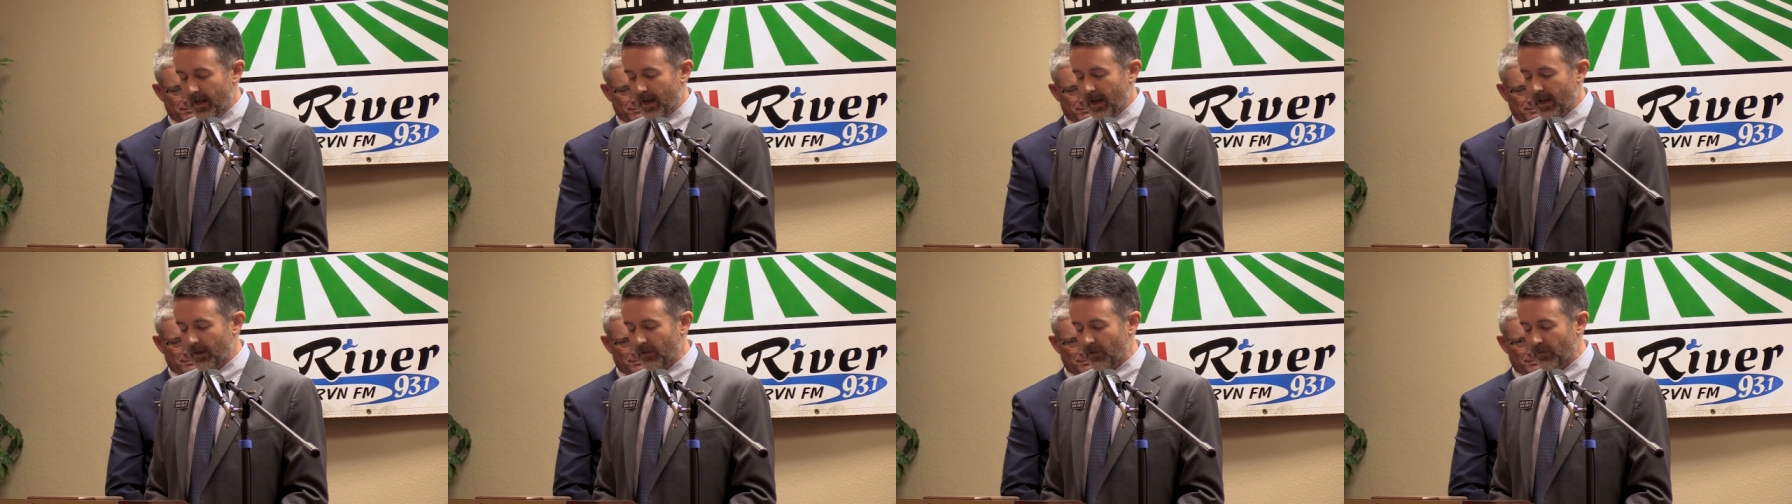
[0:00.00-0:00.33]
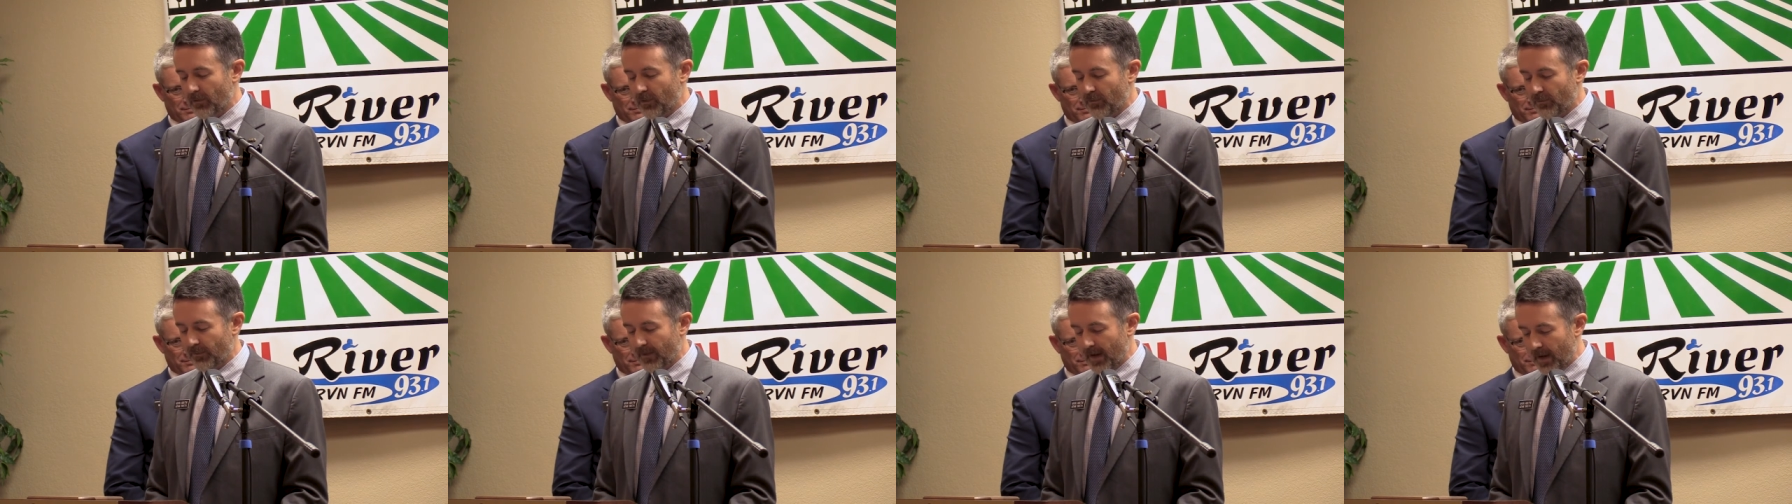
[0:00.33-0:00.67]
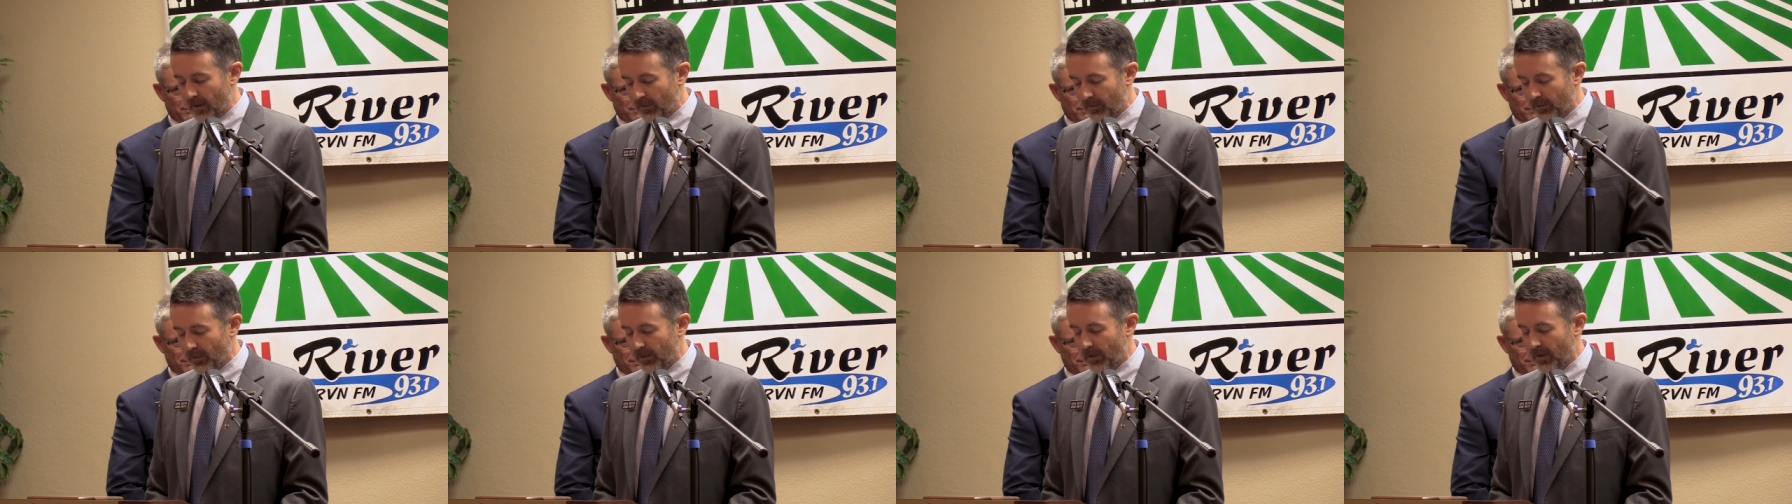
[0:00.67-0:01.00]
and is the
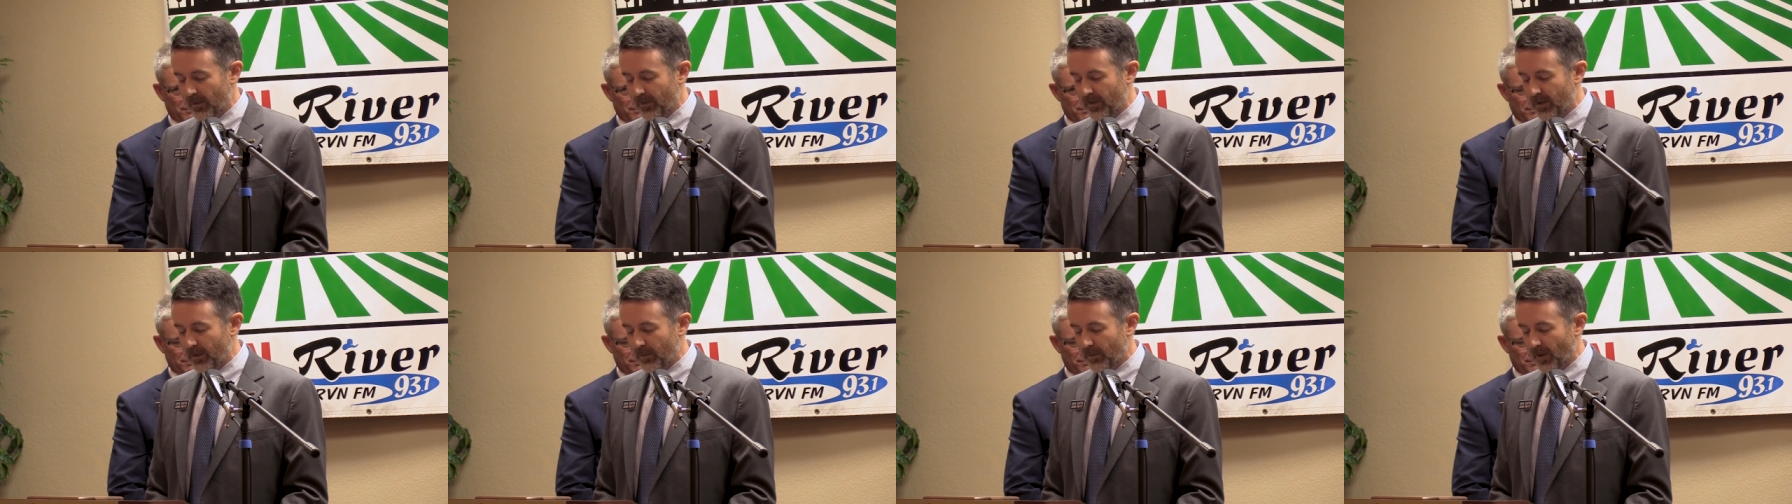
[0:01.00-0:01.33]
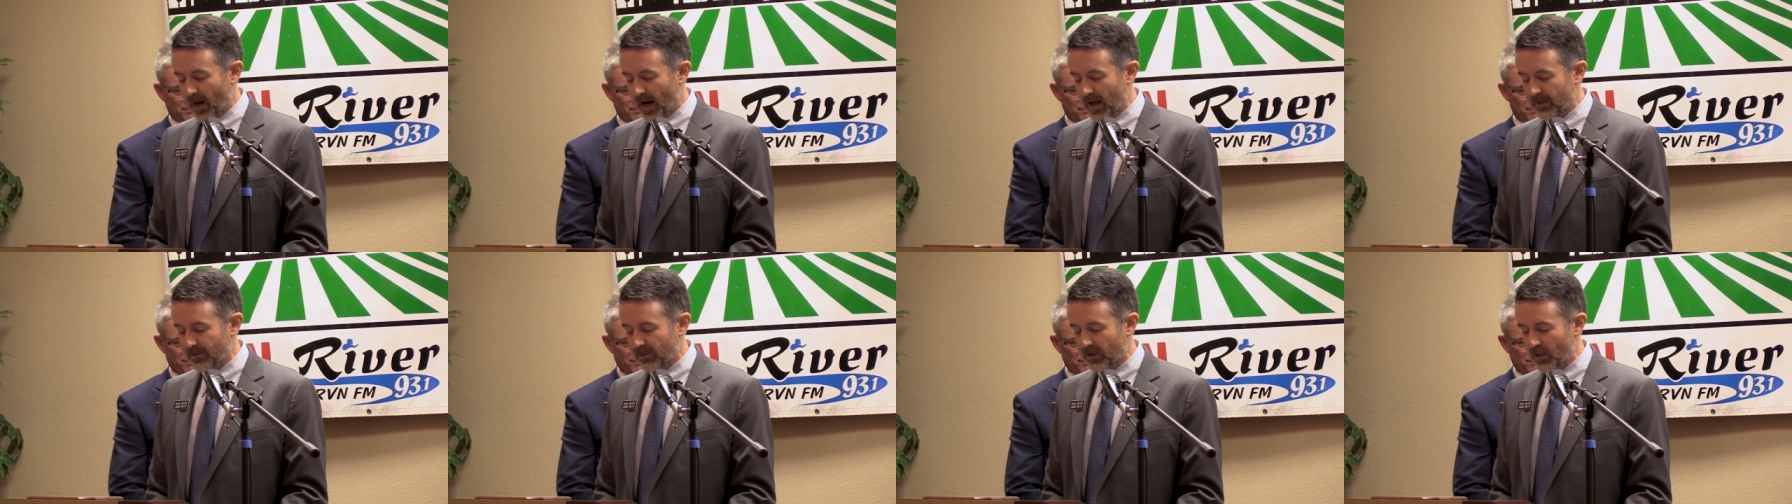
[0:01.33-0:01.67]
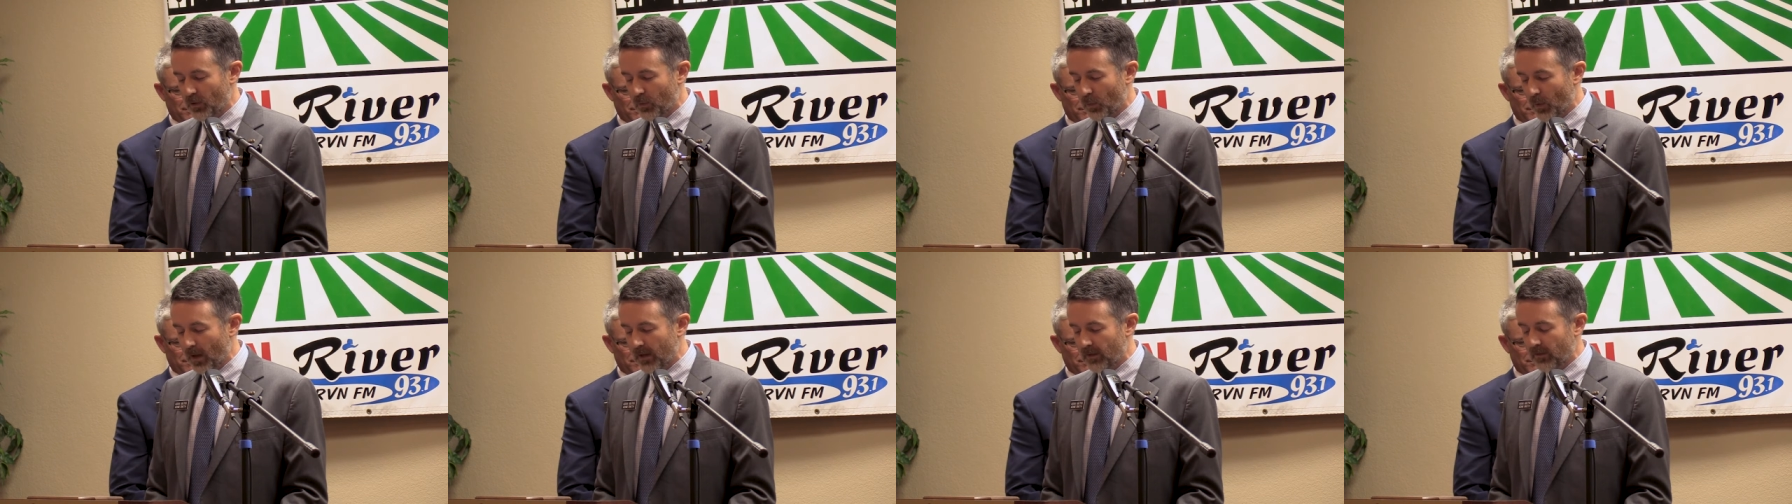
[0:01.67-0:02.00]
founder of the
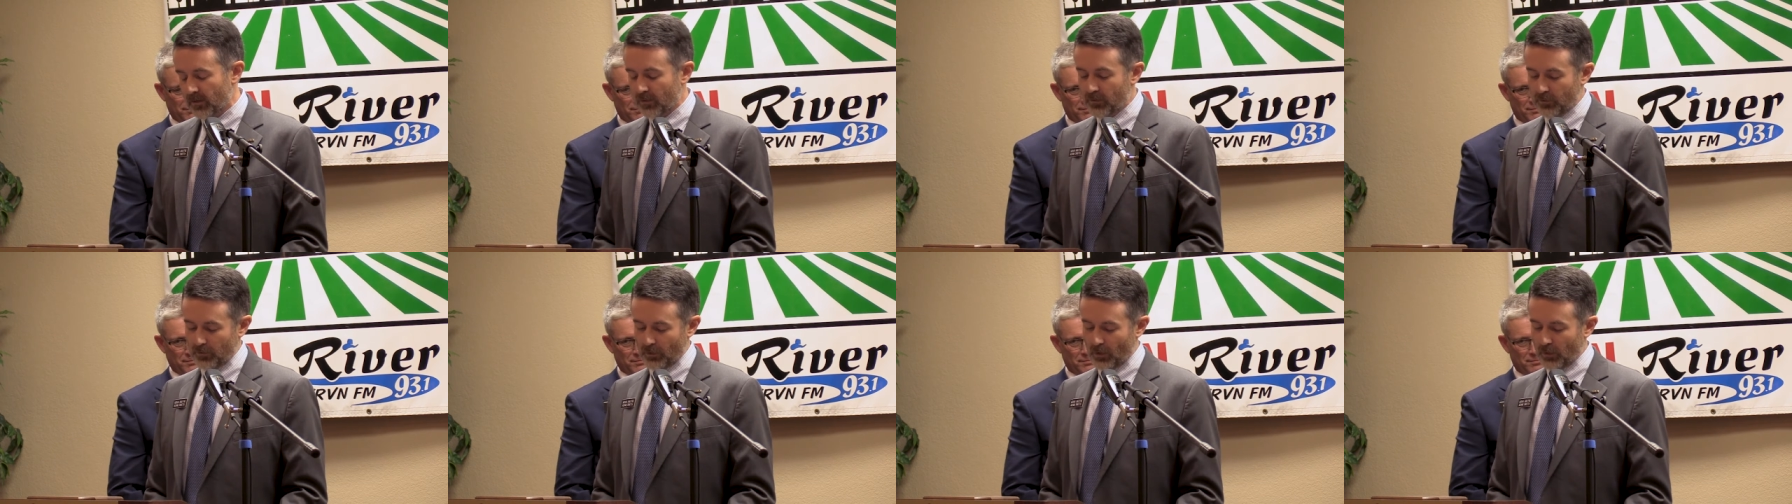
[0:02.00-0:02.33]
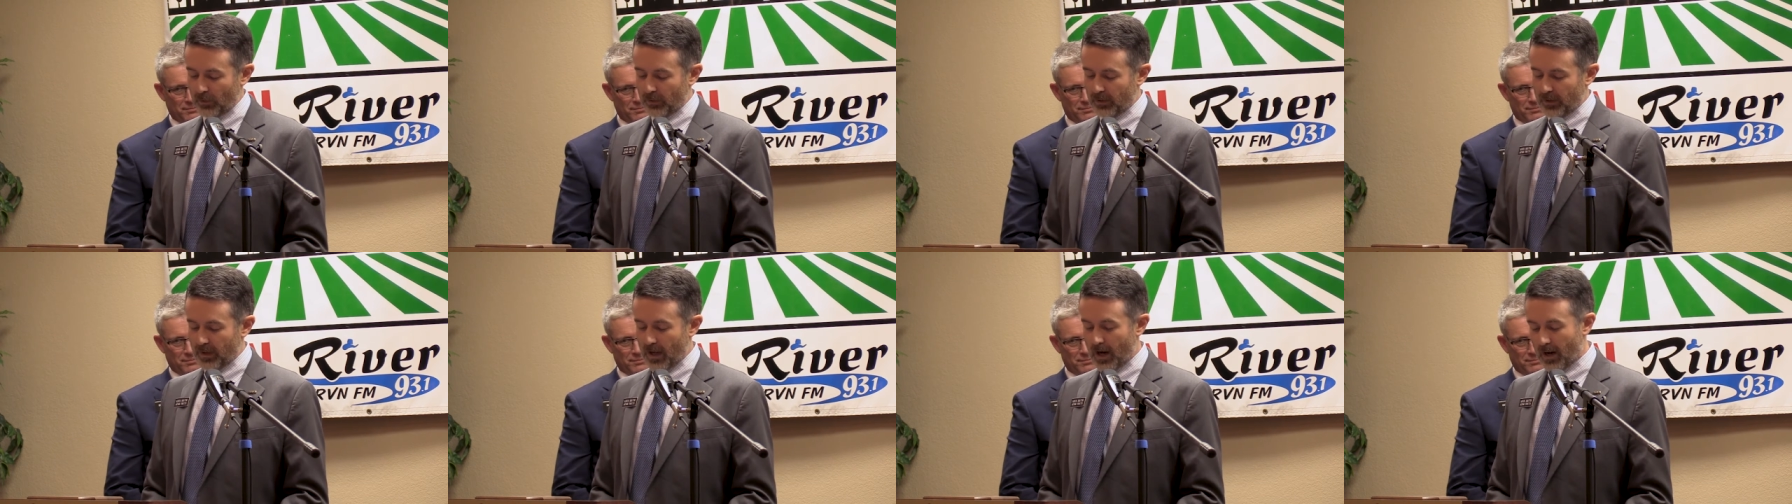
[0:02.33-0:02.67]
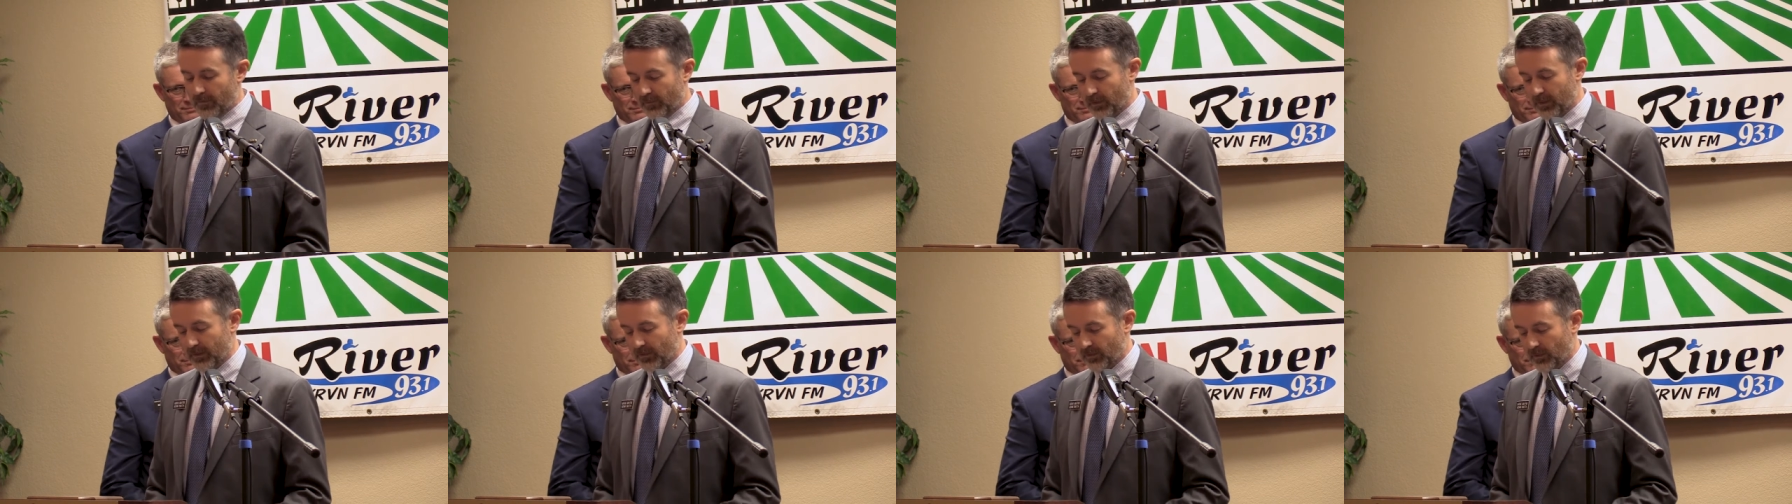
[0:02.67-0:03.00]
Nebraska Wind and Solar
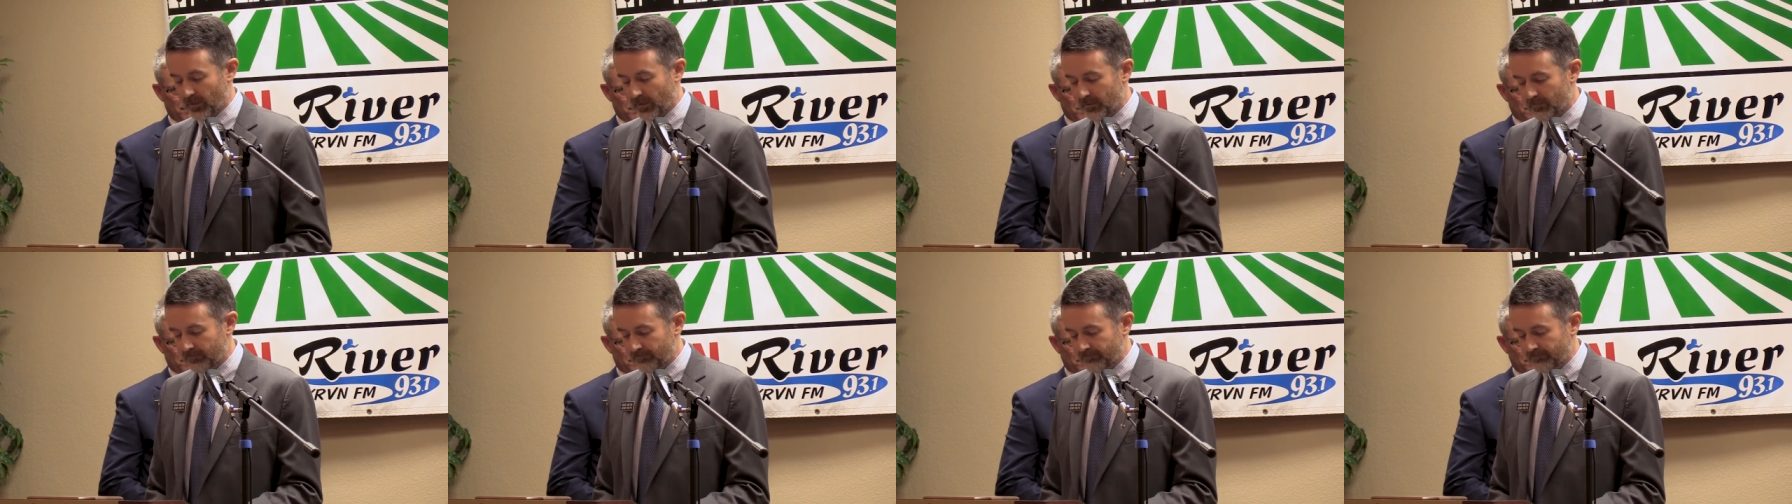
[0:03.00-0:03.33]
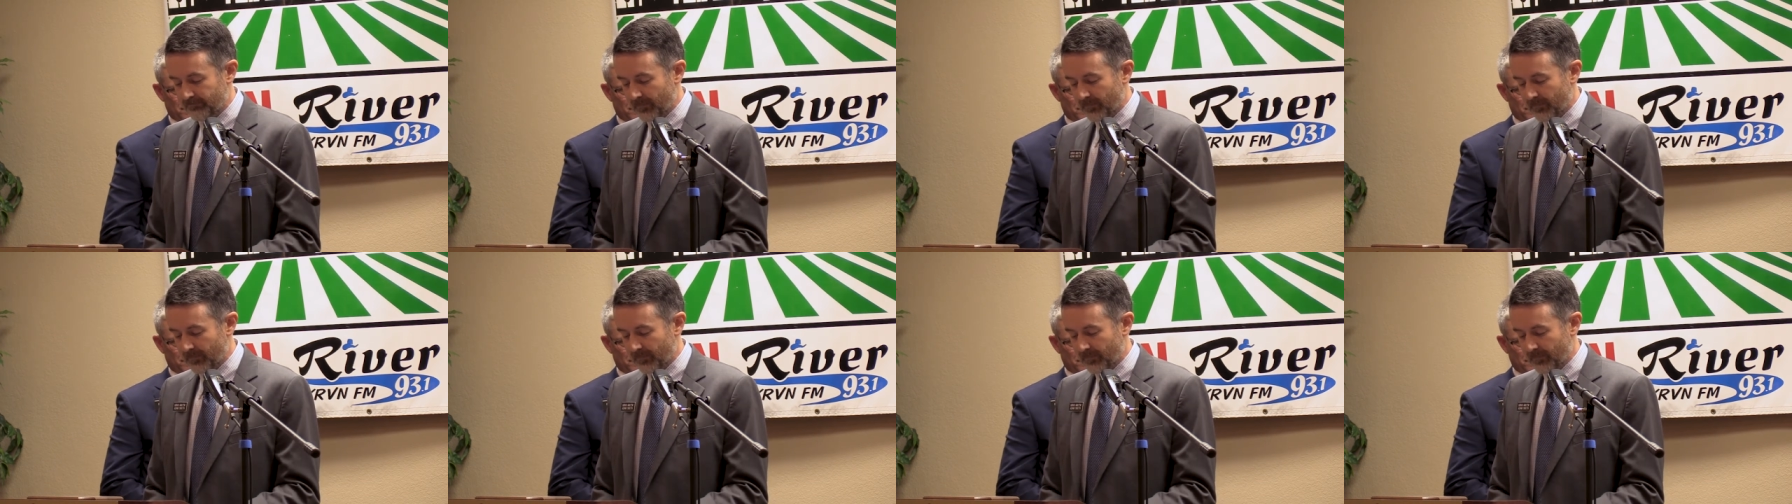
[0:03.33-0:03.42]
Conference.